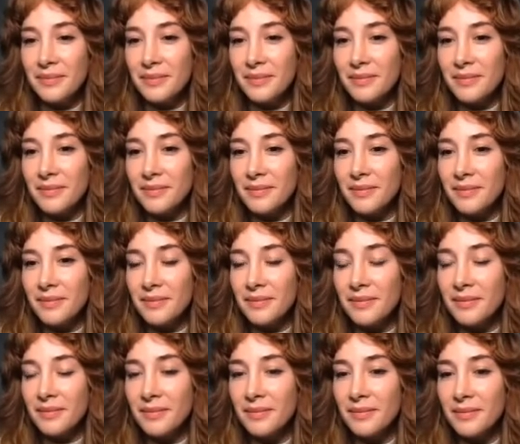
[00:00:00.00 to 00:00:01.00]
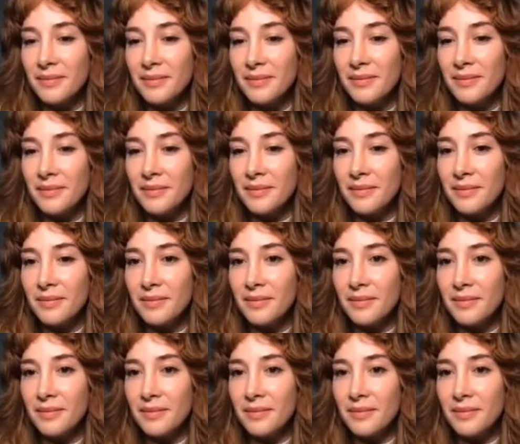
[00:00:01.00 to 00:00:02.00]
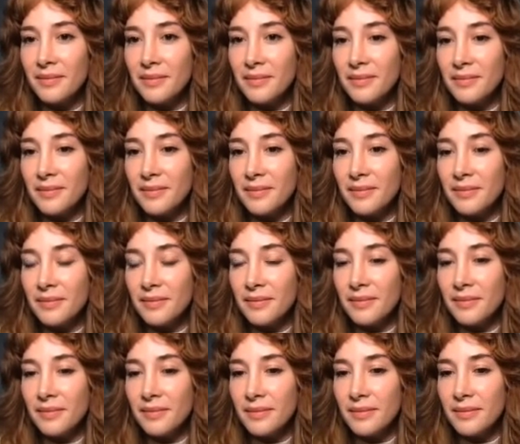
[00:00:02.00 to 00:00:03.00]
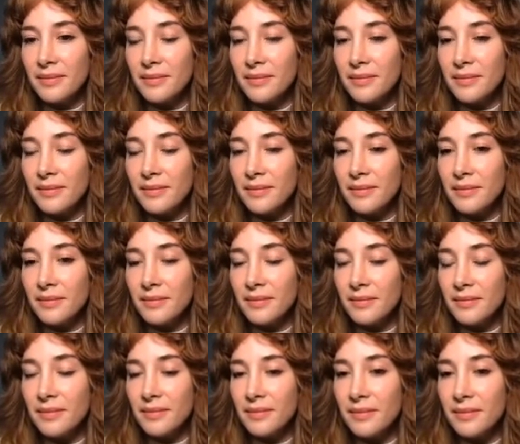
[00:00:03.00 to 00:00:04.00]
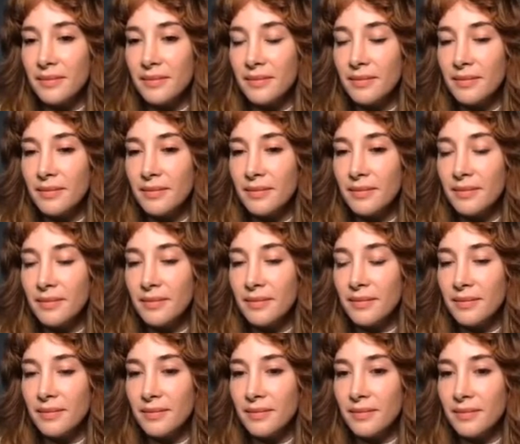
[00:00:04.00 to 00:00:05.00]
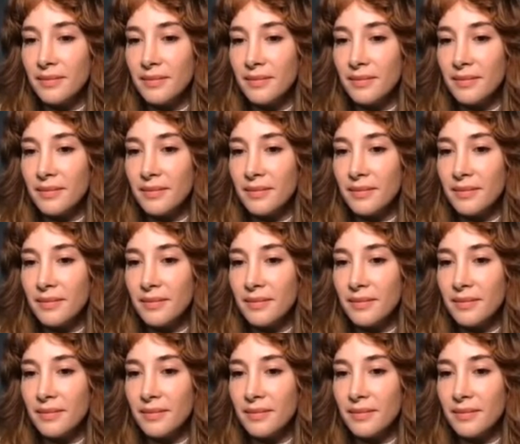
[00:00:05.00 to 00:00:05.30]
(silent)